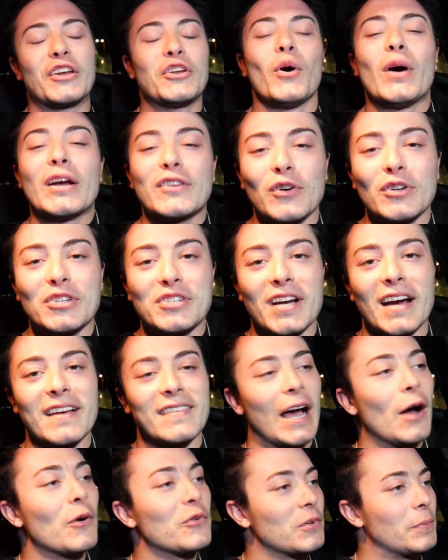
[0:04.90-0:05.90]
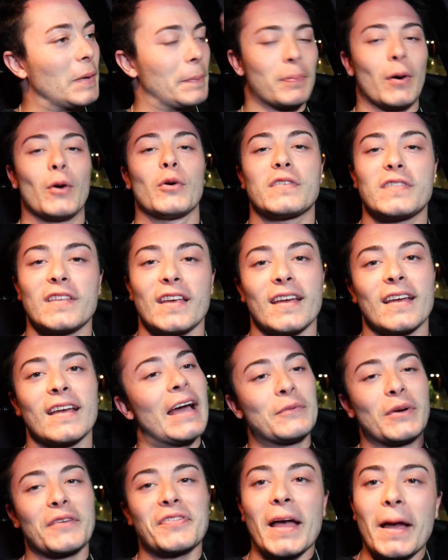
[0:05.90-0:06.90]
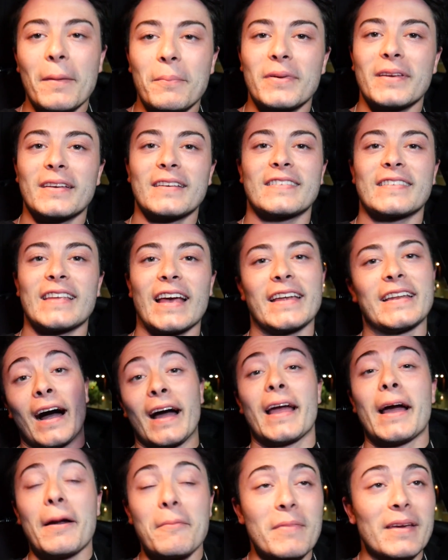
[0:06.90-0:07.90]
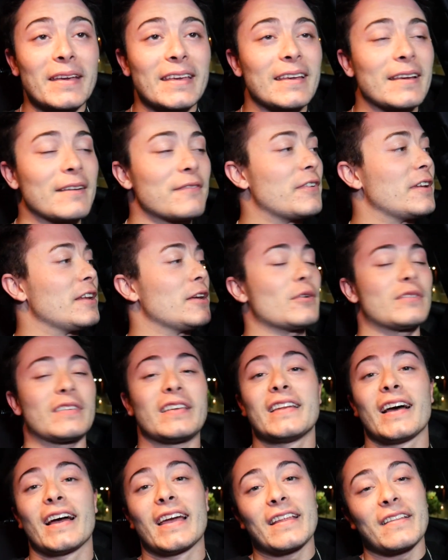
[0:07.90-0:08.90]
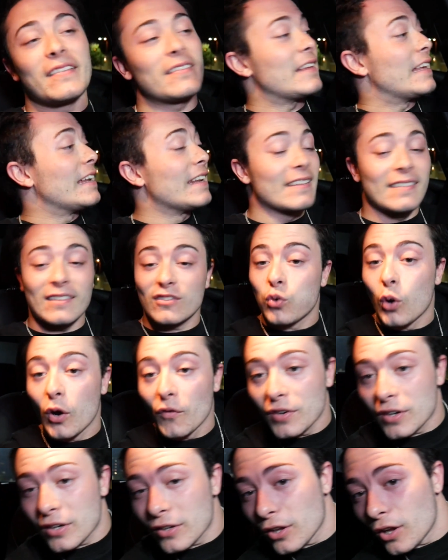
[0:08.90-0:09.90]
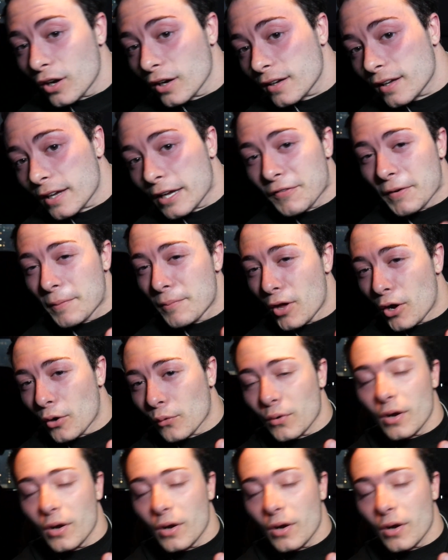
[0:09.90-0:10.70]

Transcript: I know I told you guys I was gonna be posting, and with that being said, I am making a video tonight. It is 12 o'clock, if I'm not